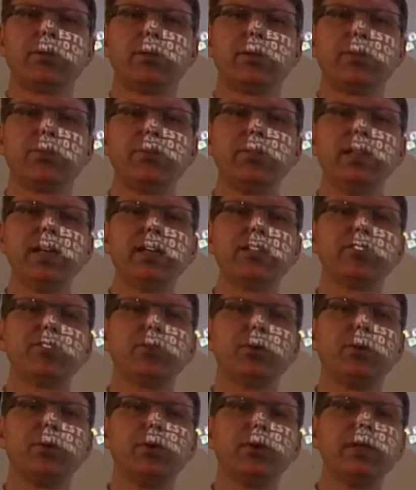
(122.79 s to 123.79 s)
reflects
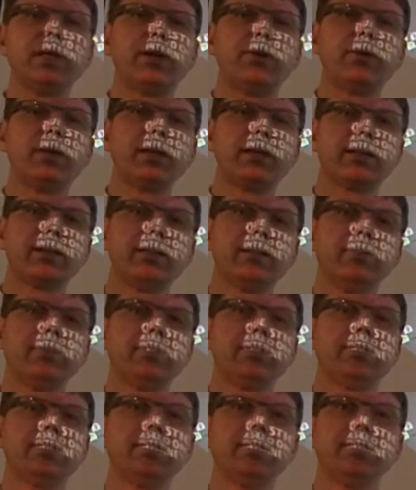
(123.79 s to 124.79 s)
all our
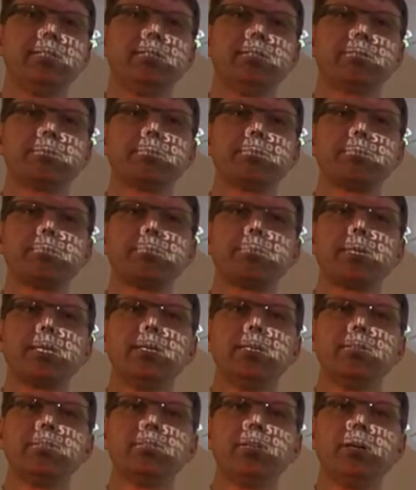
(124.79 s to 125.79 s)
activities.
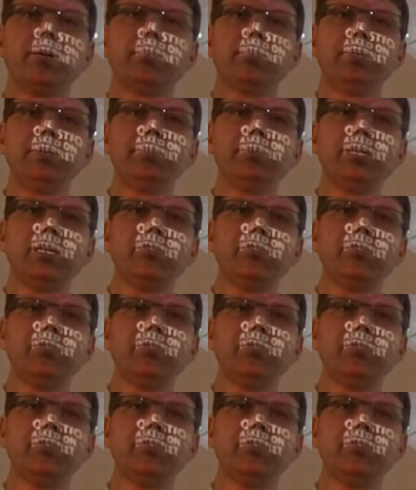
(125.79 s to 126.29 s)
So people